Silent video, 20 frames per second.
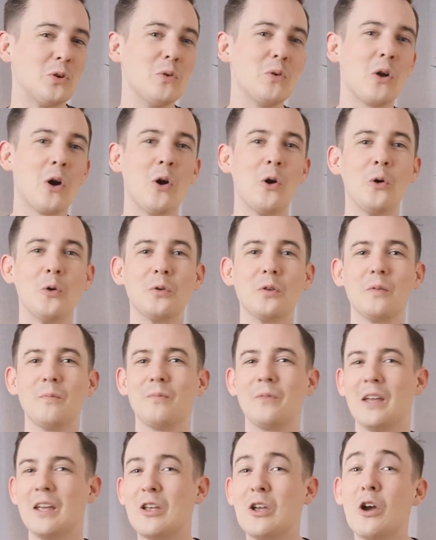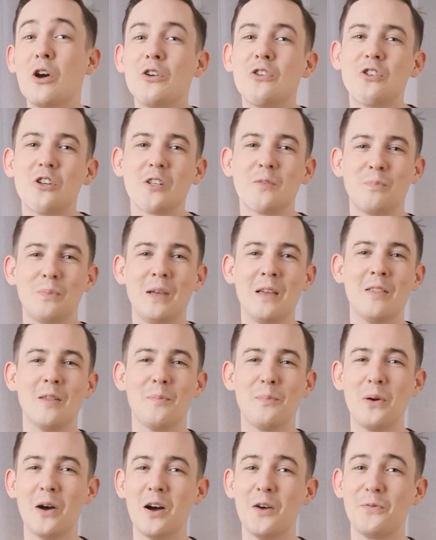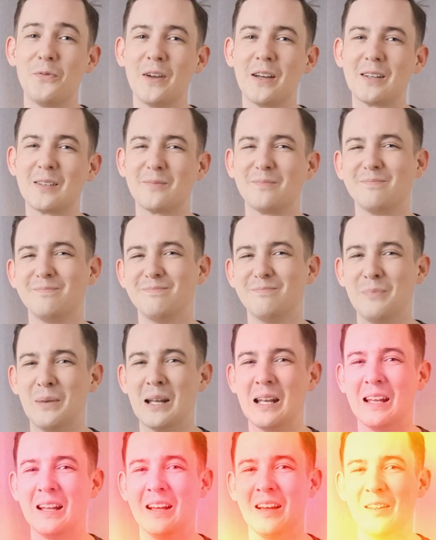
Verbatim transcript: too cold, they could just be the perfect Middle